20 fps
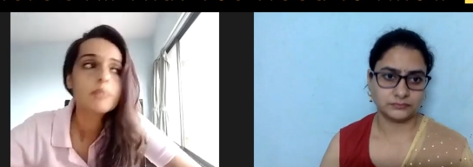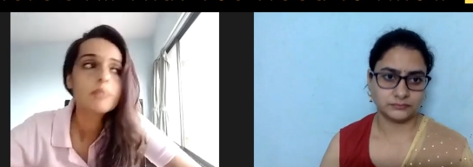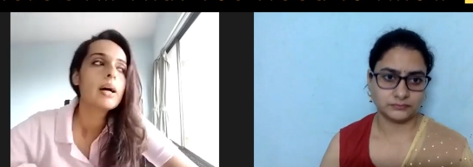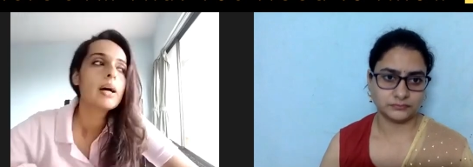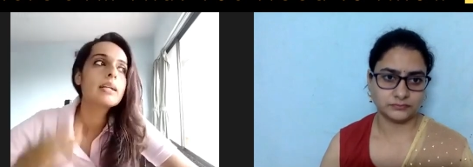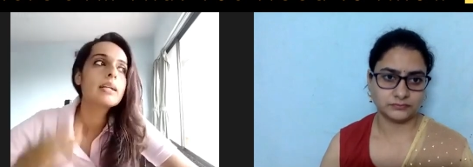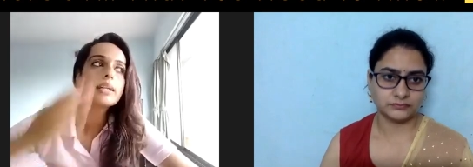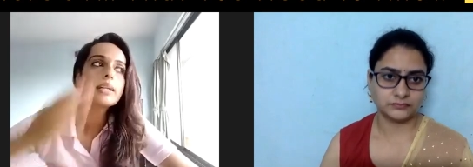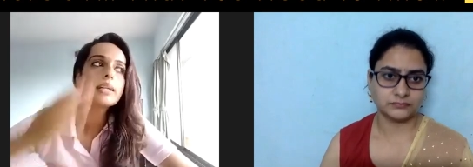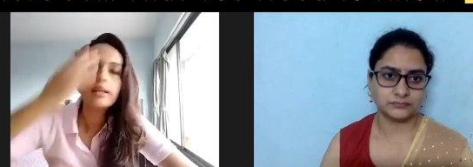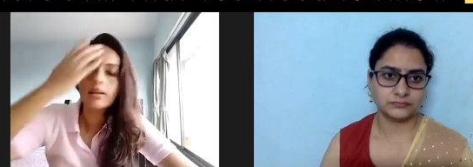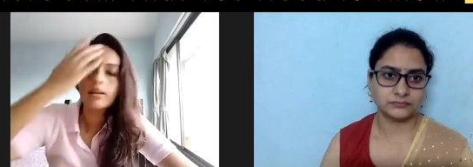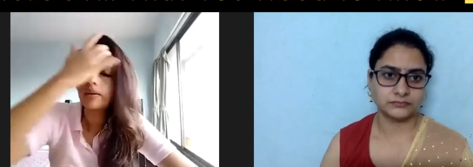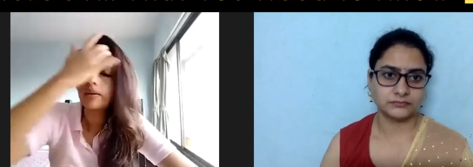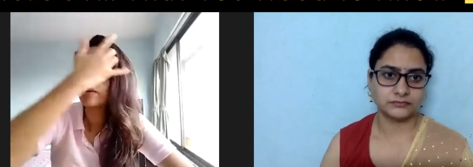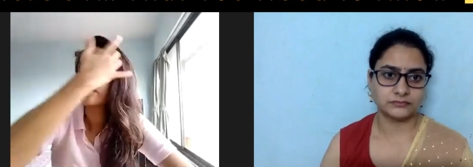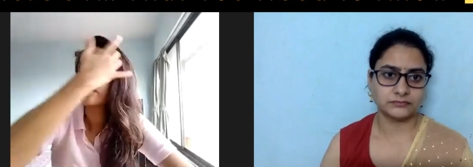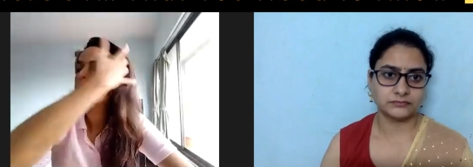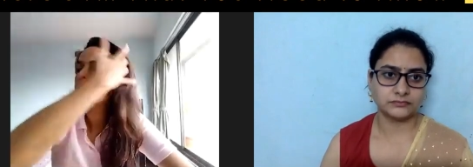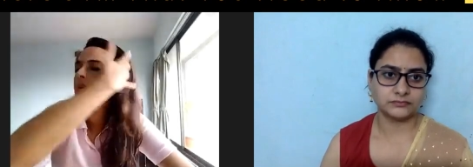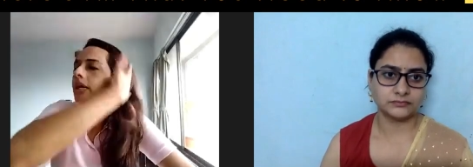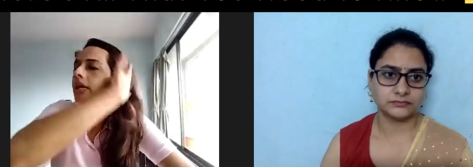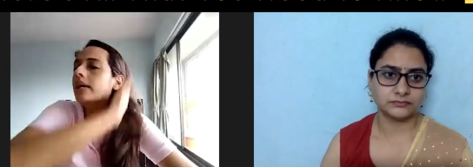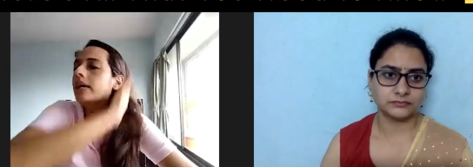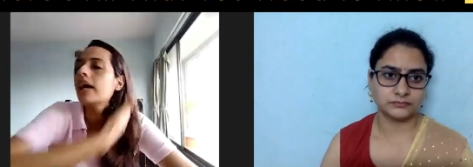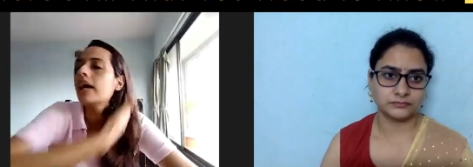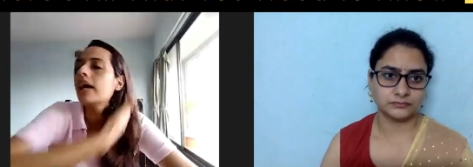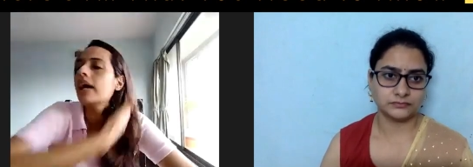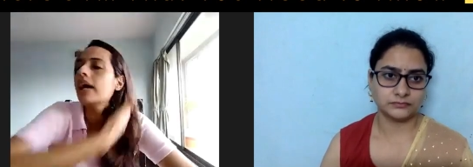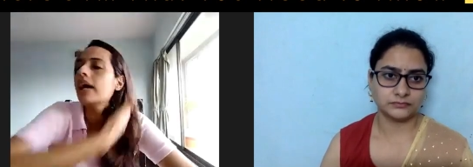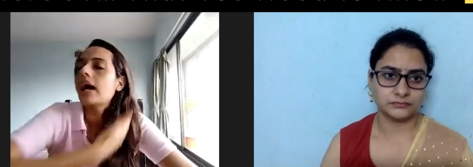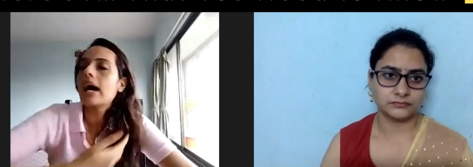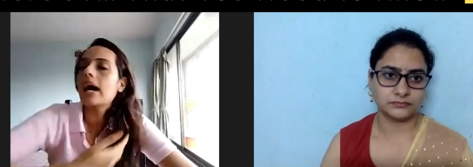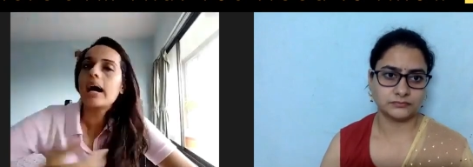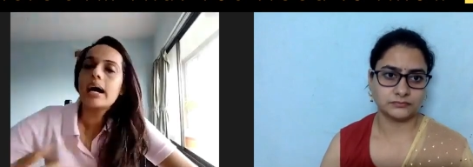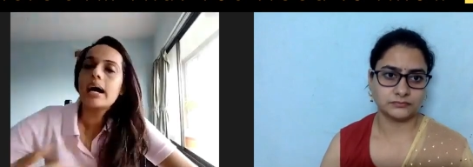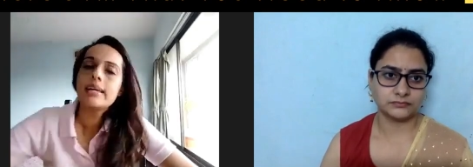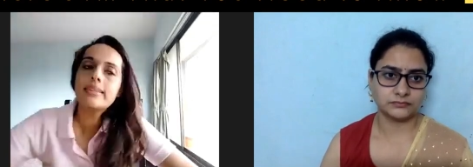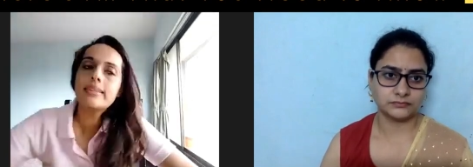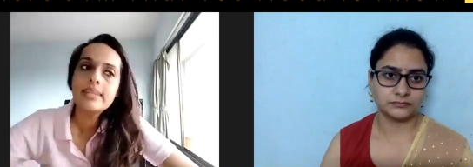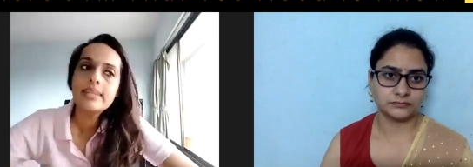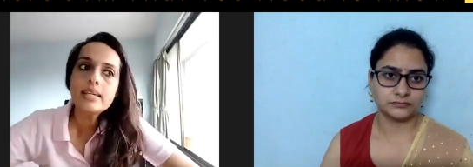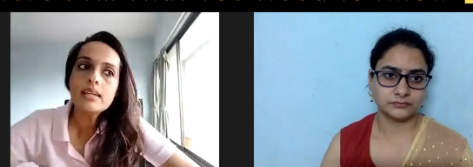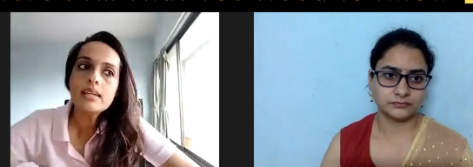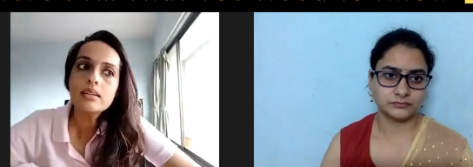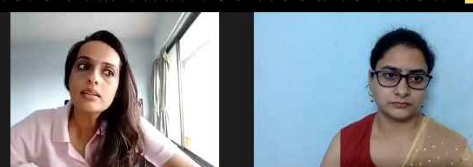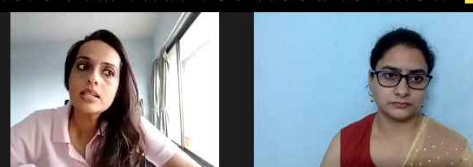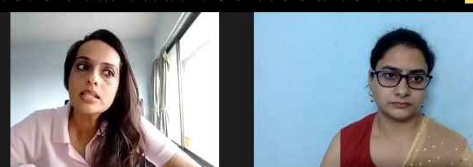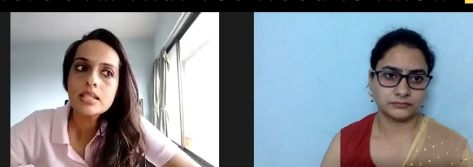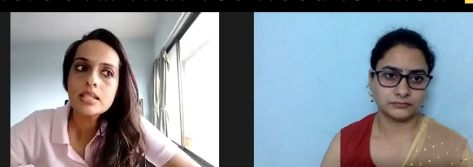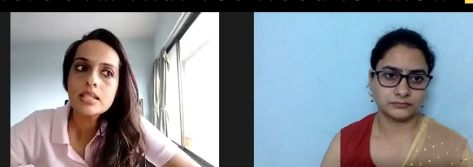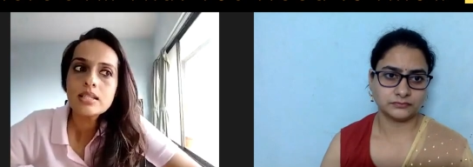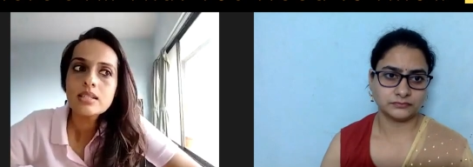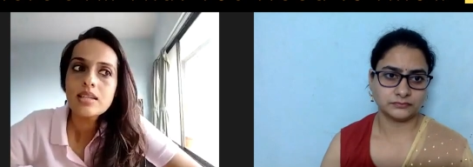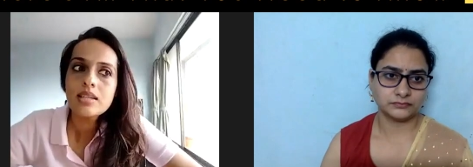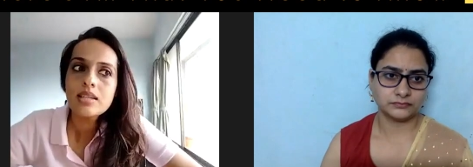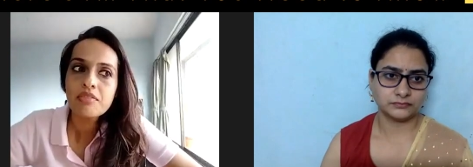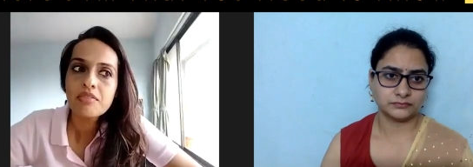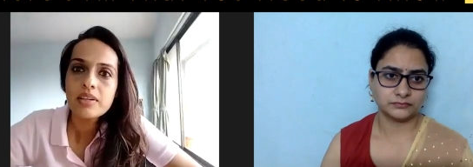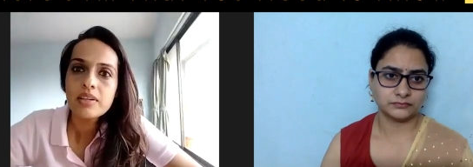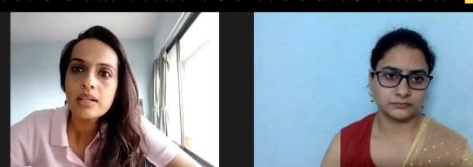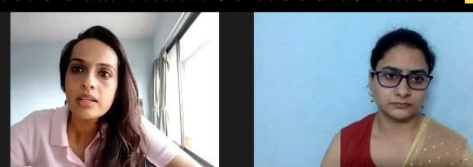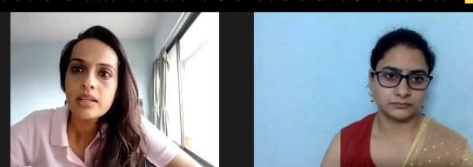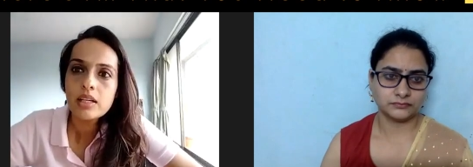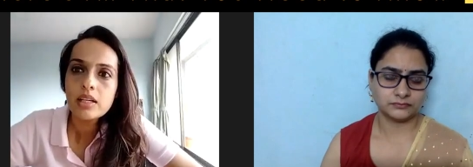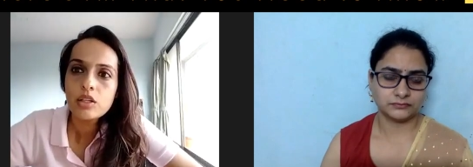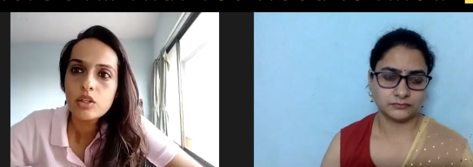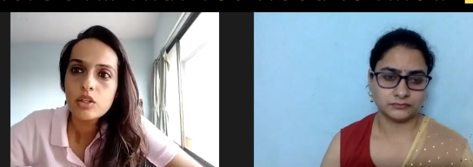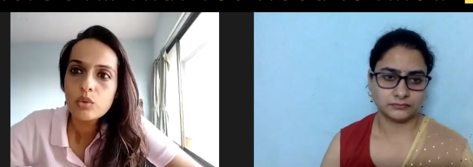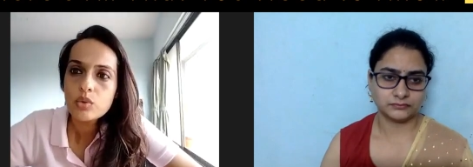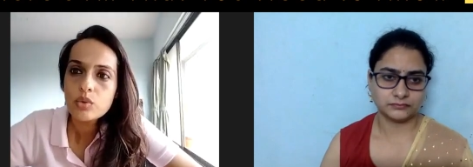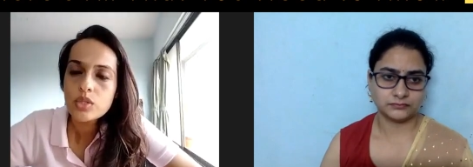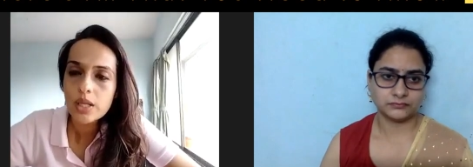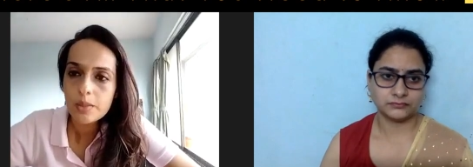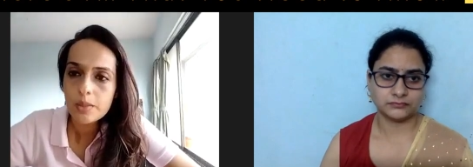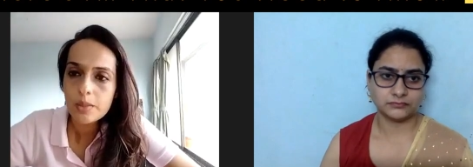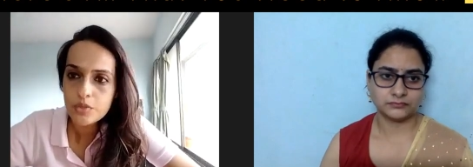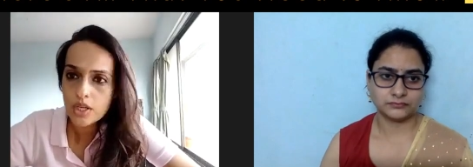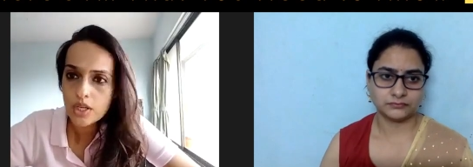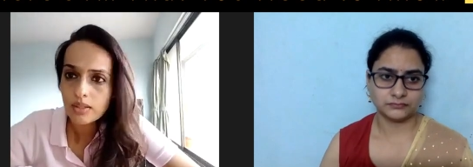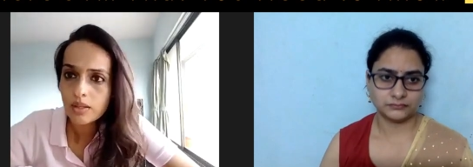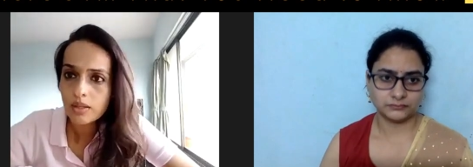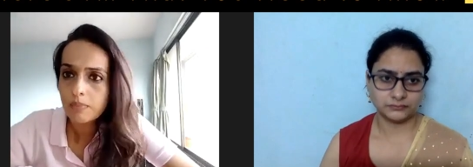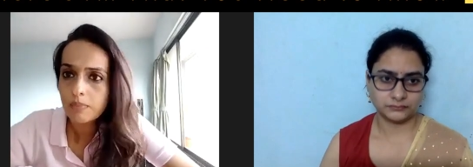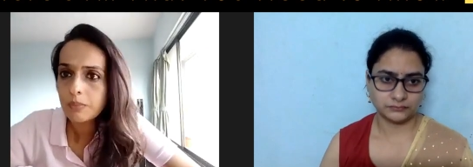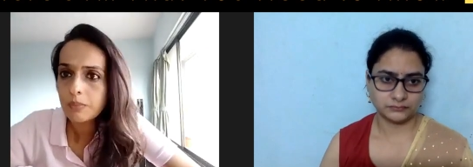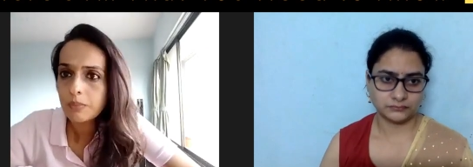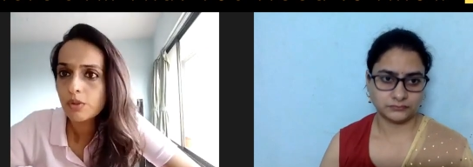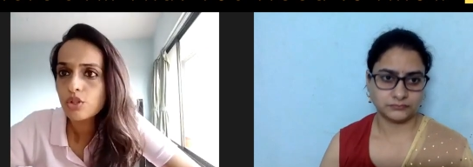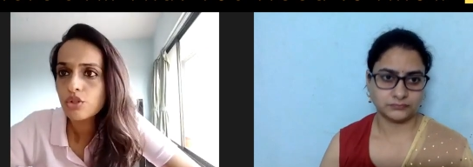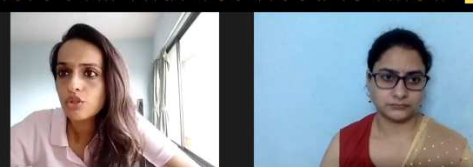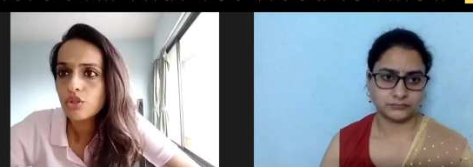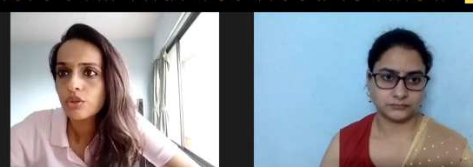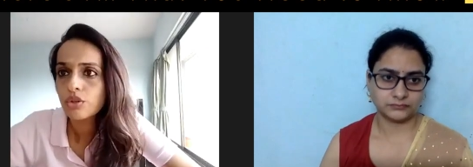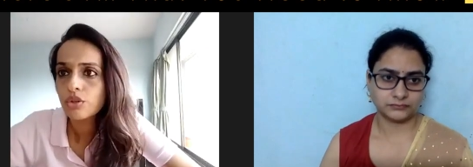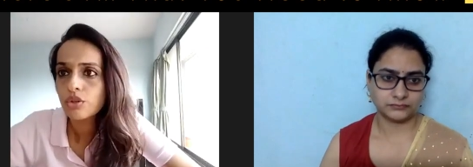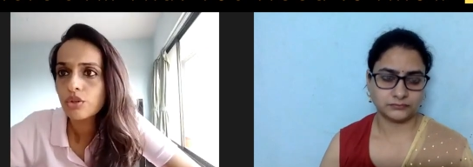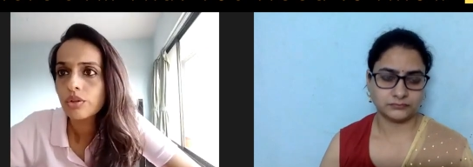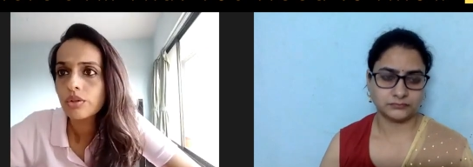Speaker 1: but um, i think this is definitely a new subject that people should